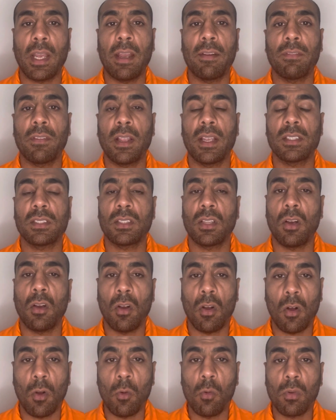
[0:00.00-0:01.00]
CAFCASS, the
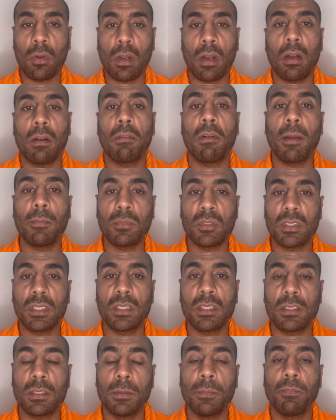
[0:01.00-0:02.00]
whole corrupt
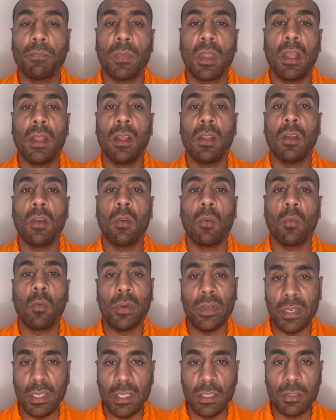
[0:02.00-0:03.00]
system,
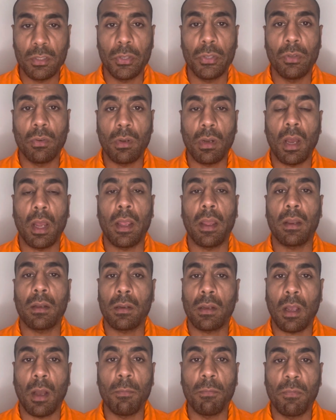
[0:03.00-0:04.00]
we need to unite
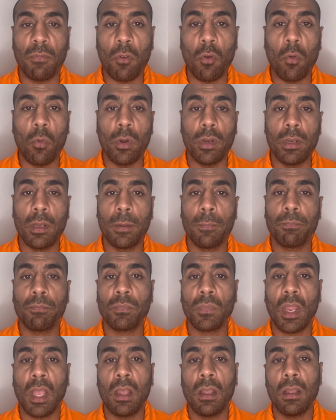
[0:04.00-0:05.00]
and come forward.
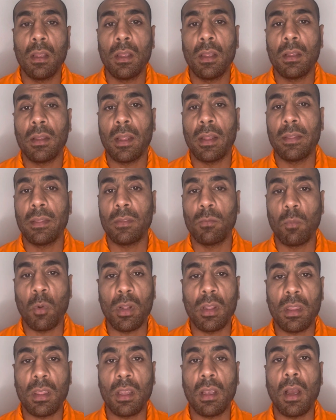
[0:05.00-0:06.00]
And
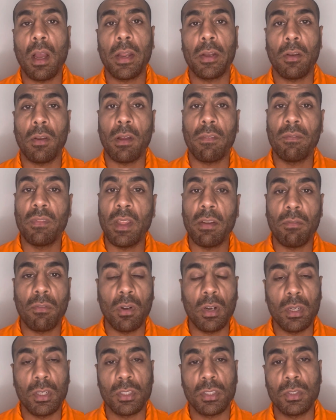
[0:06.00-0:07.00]
one thing i have
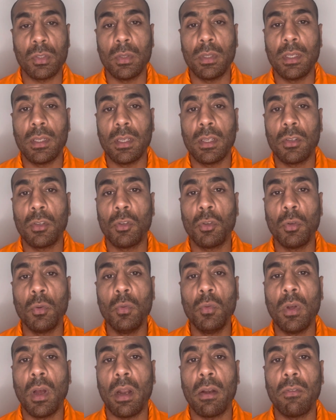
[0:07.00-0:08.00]
never understood
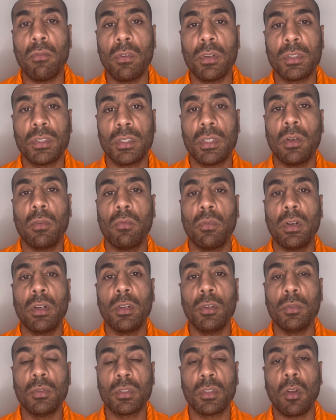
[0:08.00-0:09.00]
200
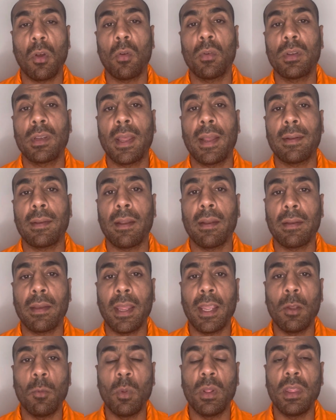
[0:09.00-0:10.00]
children lose contact a
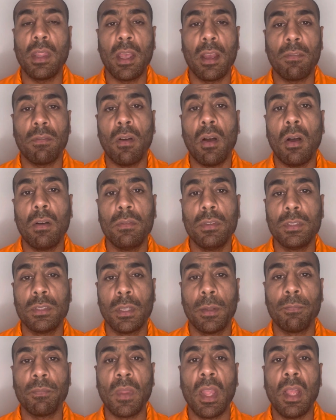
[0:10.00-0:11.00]
day with their fathers.